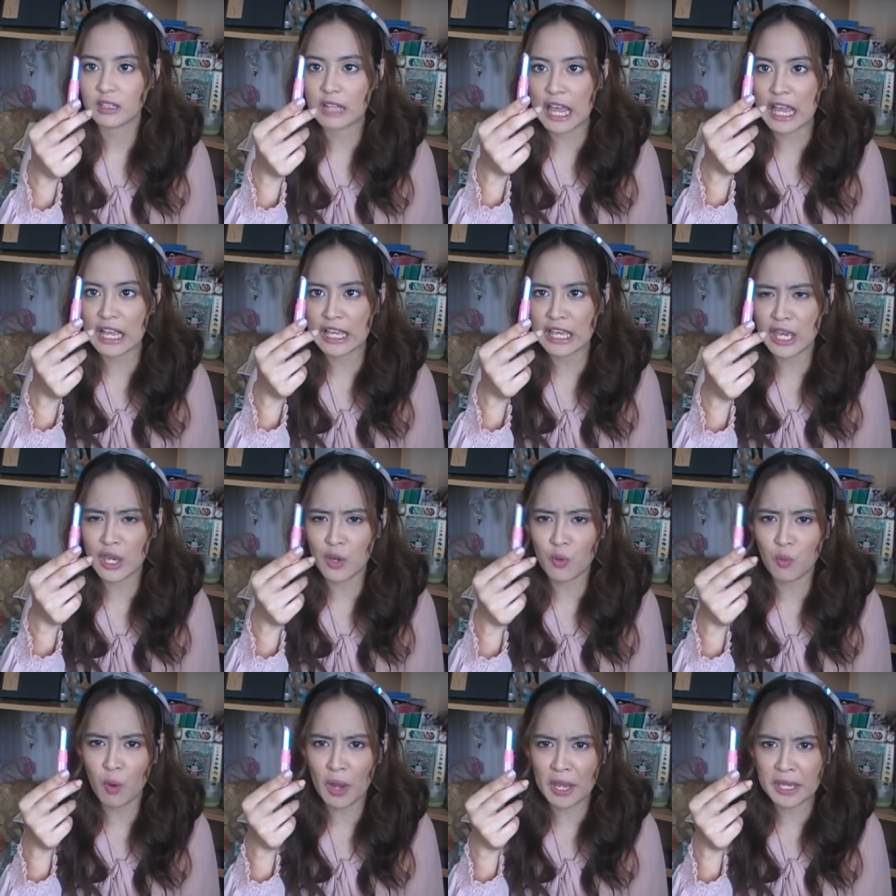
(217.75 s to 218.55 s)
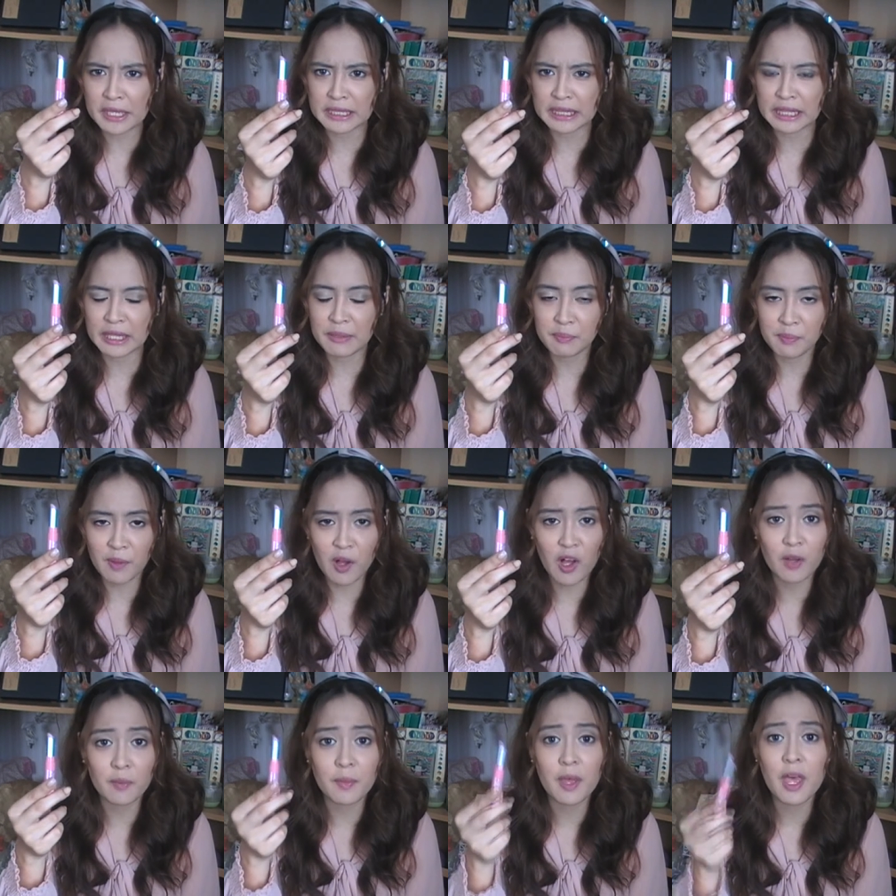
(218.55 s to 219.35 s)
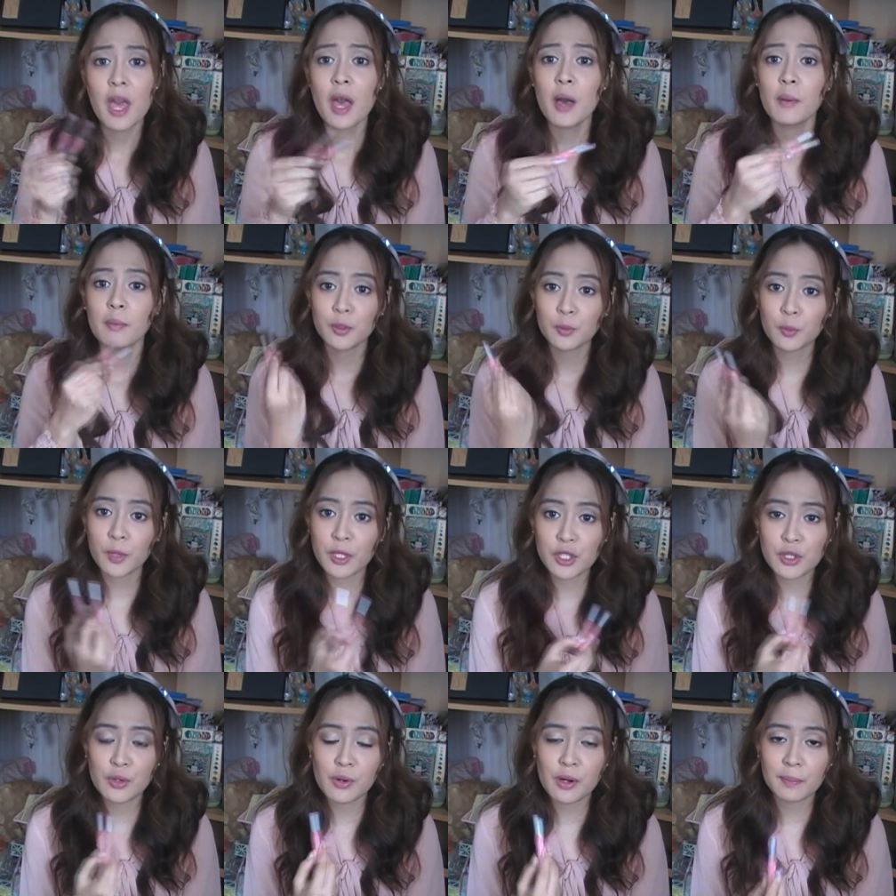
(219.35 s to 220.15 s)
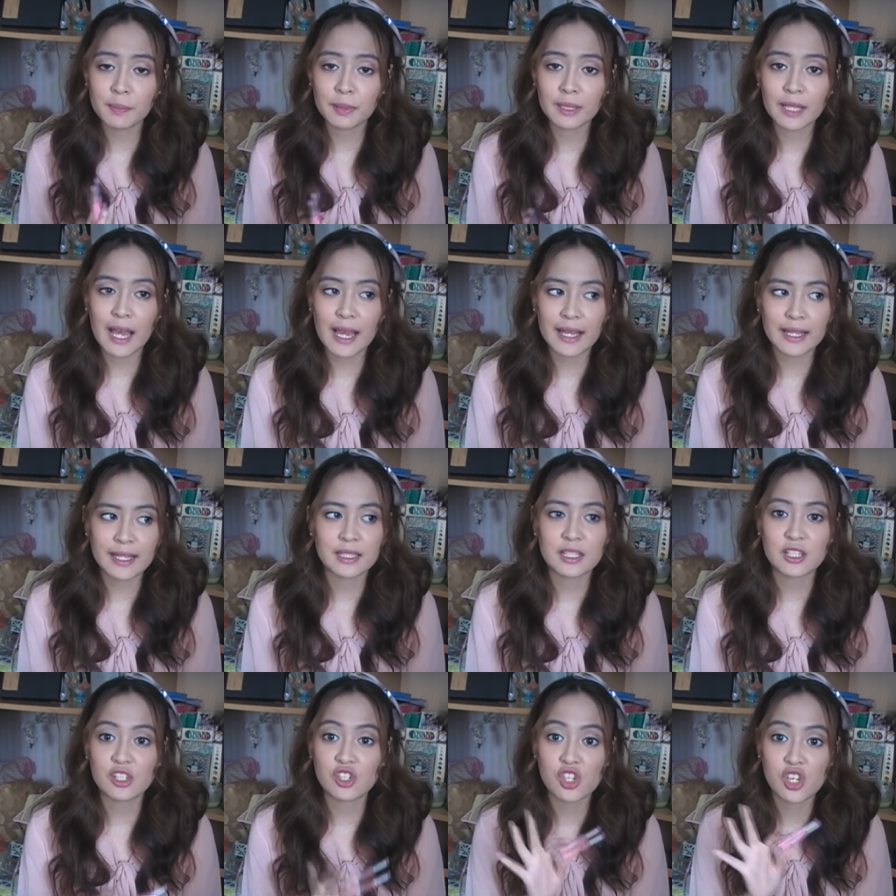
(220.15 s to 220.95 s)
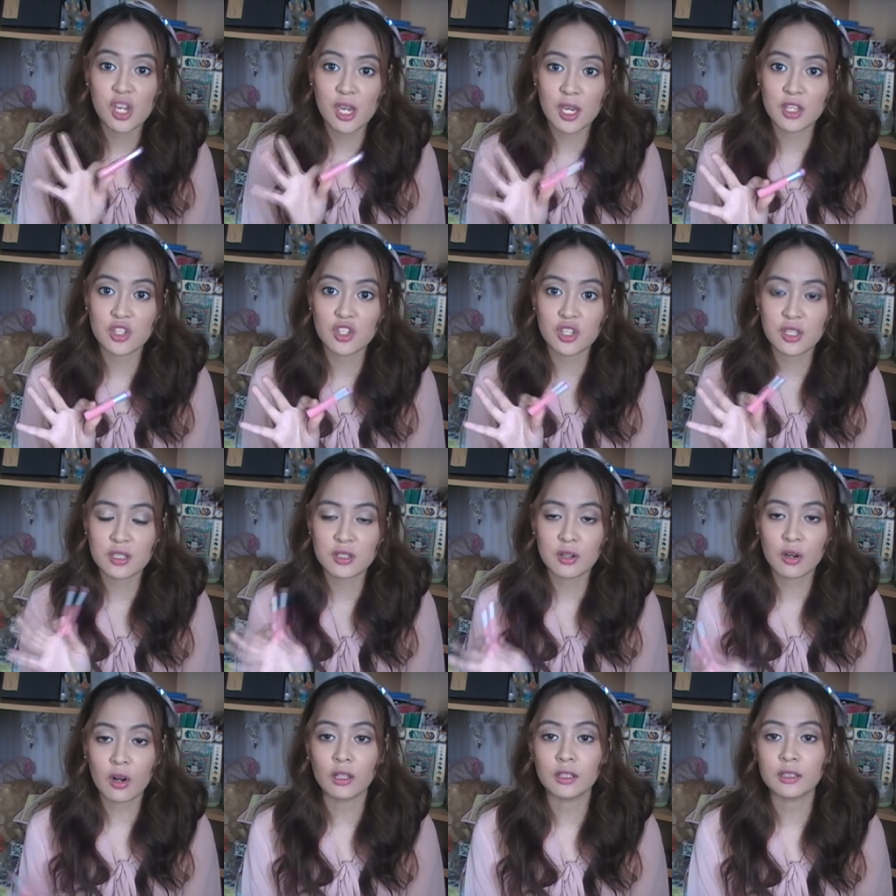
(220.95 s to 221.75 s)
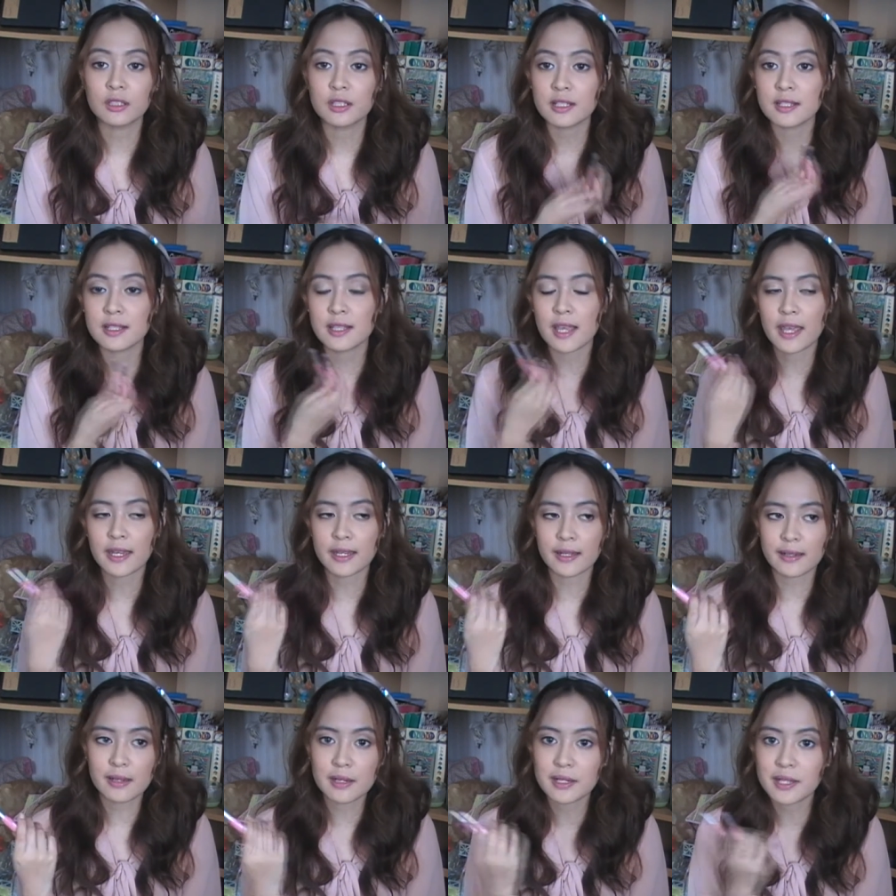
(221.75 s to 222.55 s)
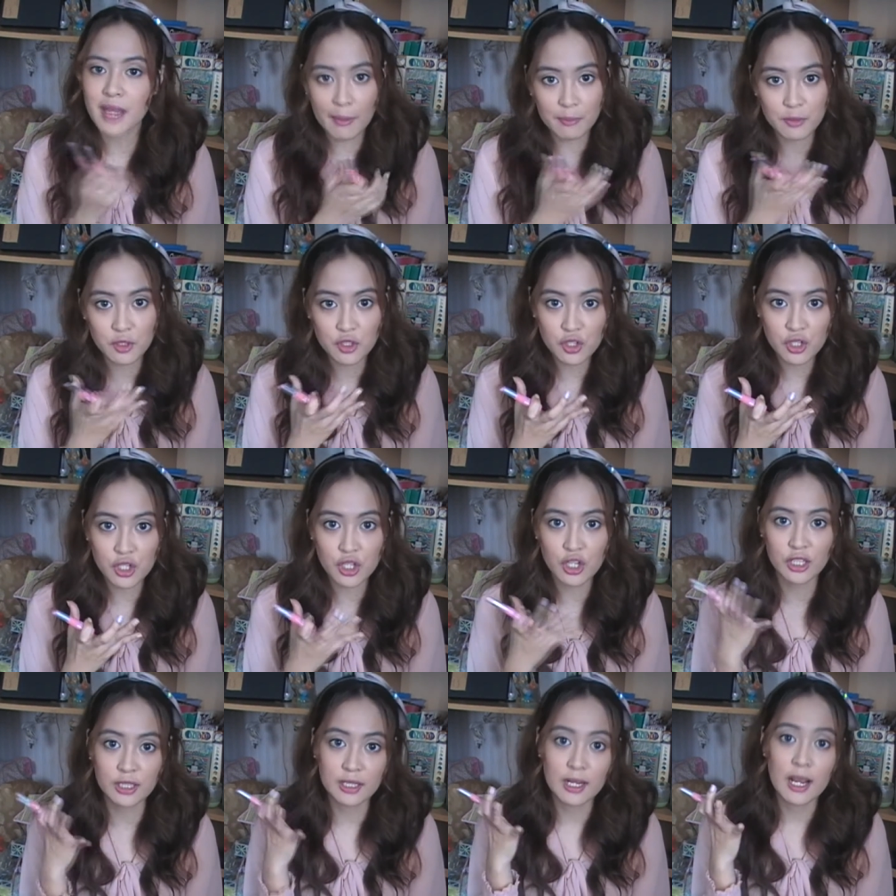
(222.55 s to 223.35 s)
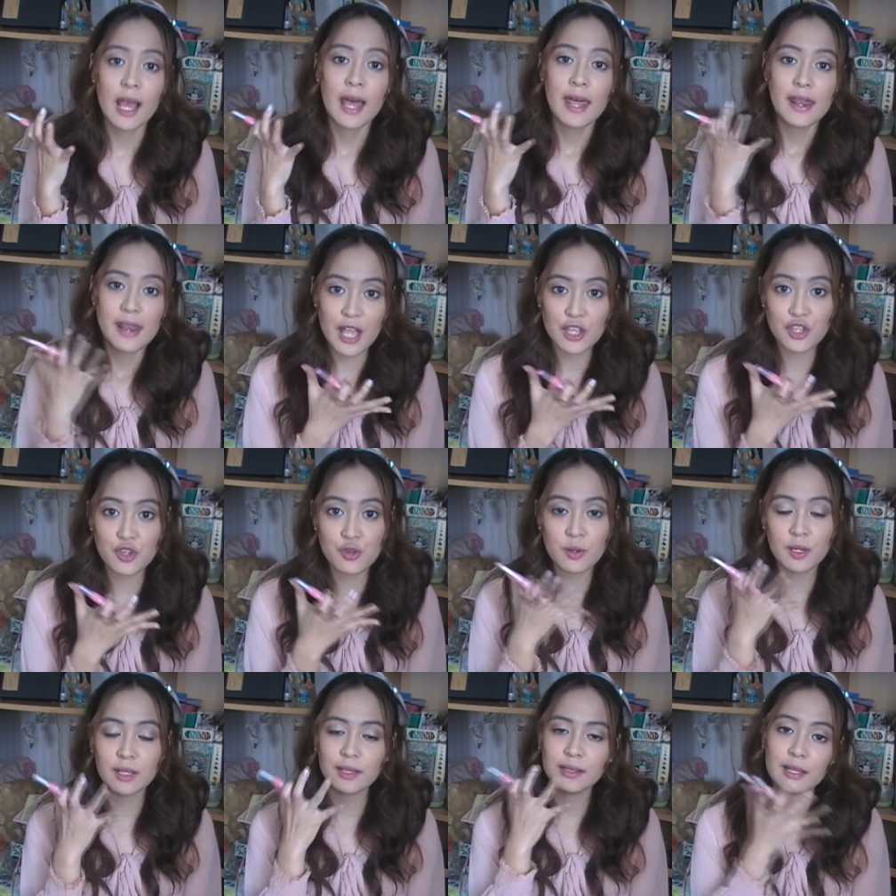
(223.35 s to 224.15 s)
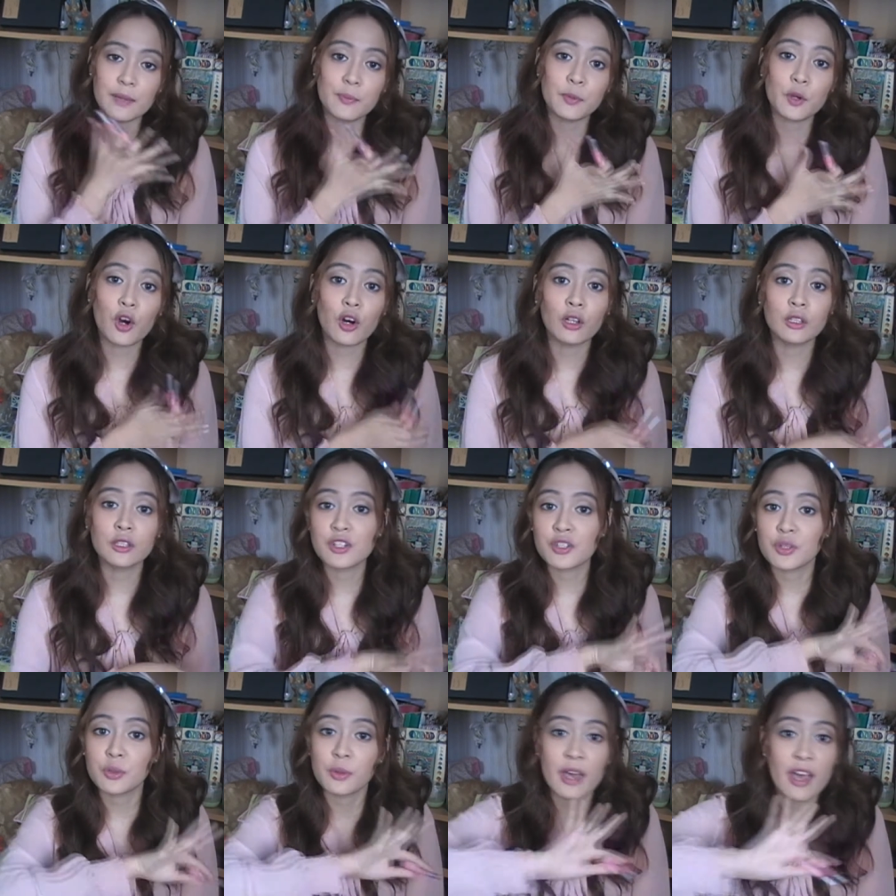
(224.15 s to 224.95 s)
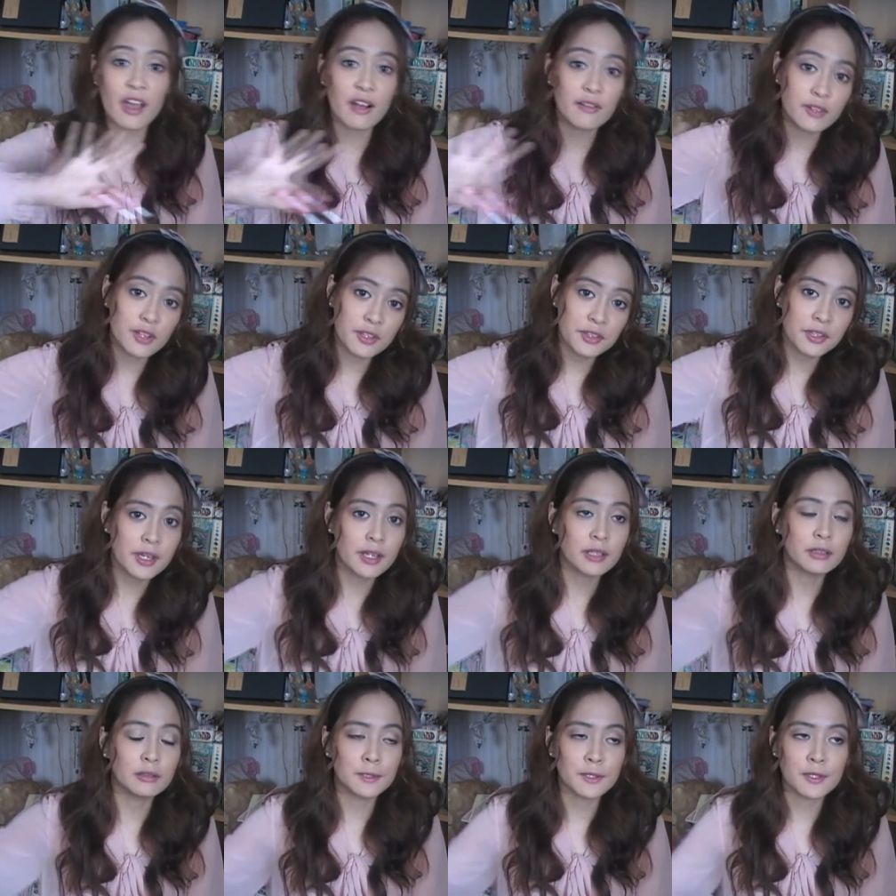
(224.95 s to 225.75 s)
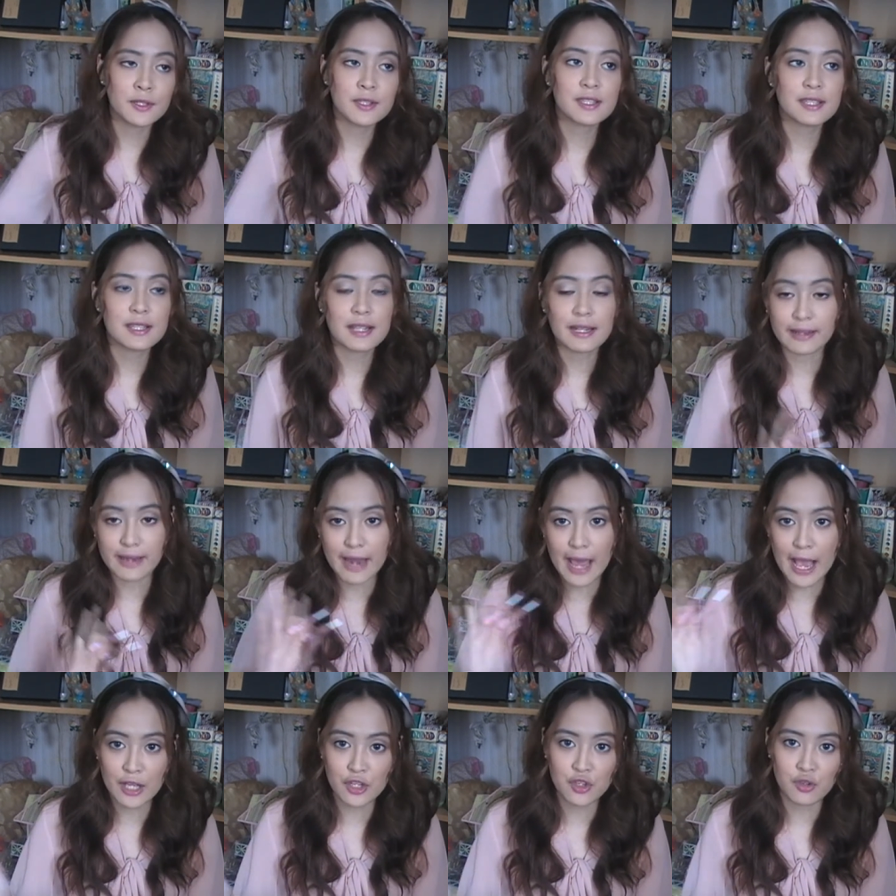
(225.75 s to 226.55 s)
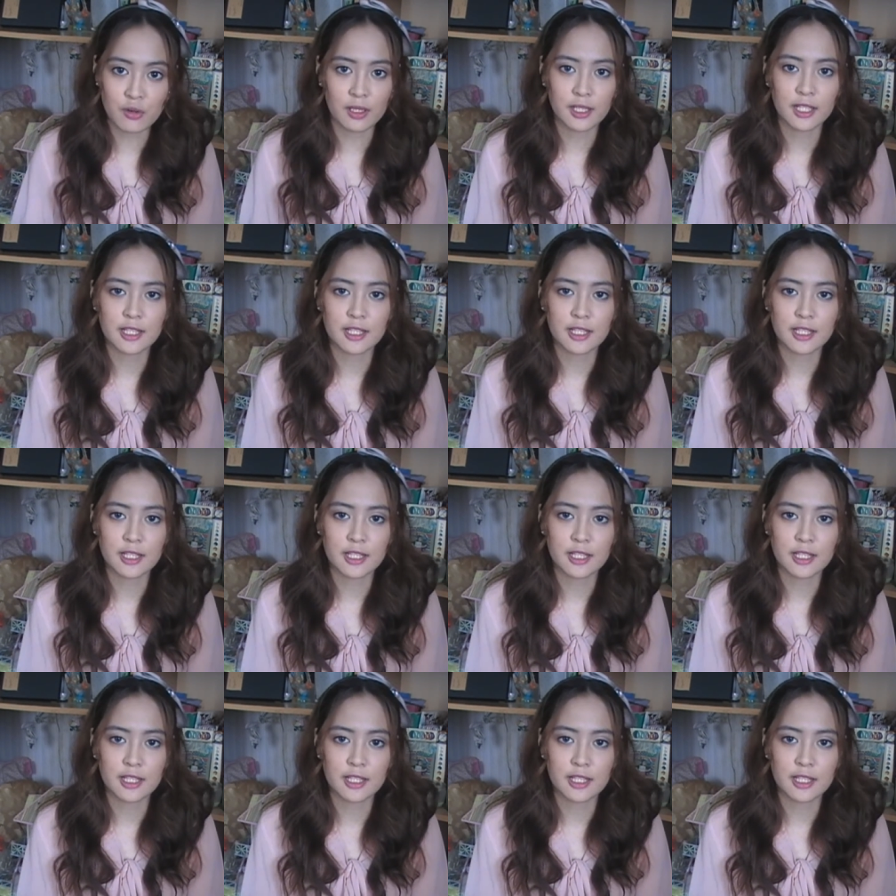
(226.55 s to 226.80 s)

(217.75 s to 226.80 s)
like a white lip balm. But when you apply it, it changes colors and it adapts to your natural lip color, so everything looks natural.